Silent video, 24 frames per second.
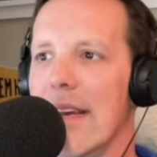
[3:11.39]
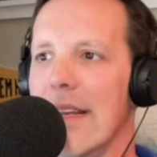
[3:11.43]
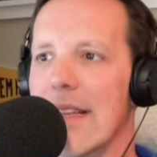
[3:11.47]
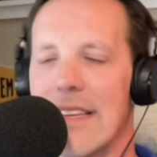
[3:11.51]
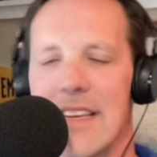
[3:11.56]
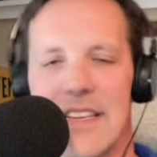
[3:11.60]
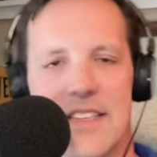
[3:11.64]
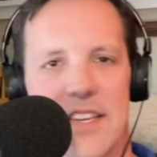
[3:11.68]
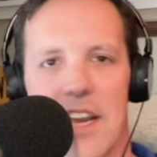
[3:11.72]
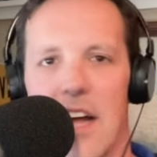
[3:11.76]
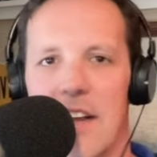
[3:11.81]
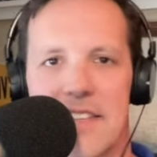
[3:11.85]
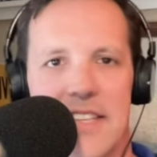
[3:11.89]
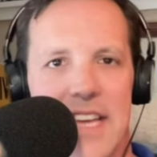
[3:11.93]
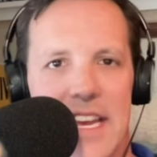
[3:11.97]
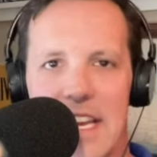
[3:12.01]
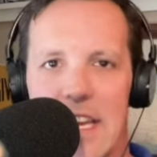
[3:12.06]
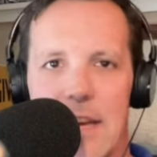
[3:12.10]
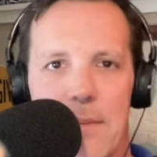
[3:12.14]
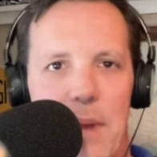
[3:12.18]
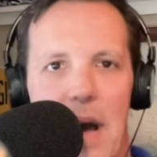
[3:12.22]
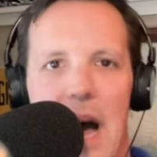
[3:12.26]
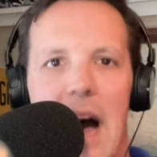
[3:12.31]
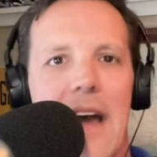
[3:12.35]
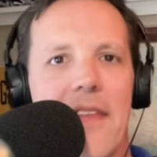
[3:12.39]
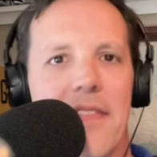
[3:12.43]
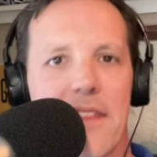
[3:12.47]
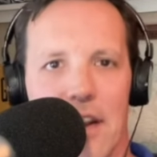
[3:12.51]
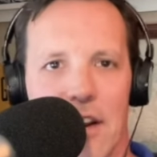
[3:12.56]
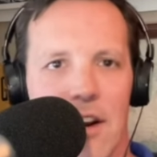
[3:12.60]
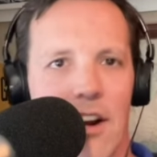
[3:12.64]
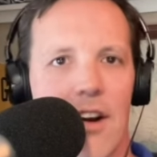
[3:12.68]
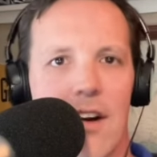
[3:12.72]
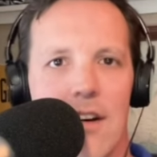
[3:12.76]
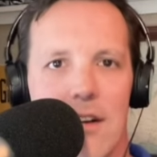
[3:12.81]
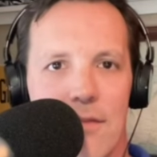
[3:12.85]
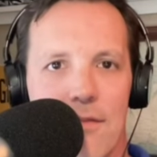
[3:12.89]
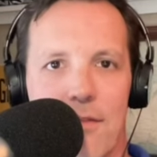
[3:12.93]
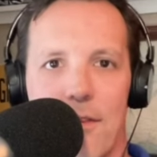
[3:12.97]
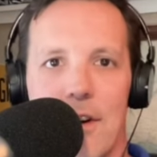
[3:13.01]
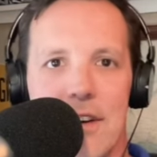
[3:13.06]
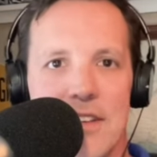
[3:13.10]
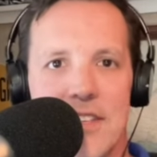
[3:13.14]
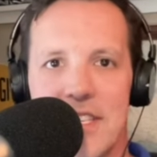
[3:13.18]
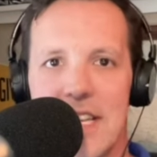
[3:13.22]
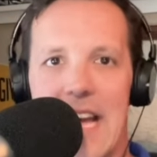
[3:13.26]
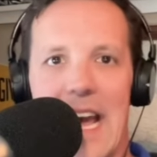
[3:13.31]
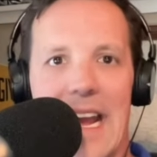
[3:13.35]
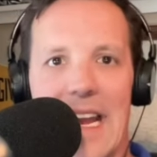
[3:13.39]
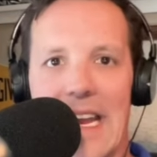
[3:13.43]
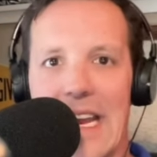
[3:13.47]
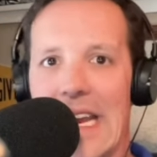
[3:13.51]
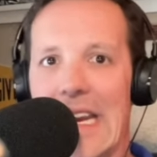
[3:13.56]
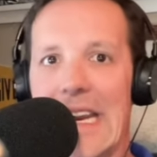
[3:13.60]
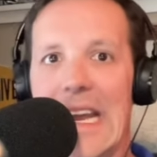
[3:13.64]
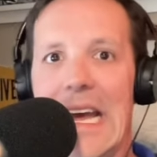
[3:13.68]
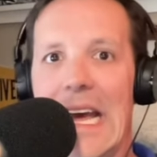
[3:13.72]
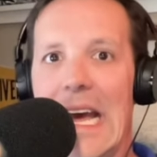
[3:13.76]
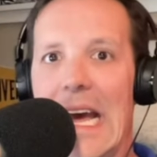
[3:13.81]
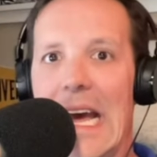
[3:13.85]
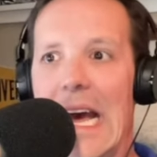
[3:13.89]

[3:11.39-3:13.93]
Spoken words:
Listen, I'll take you behind the curtain for a second.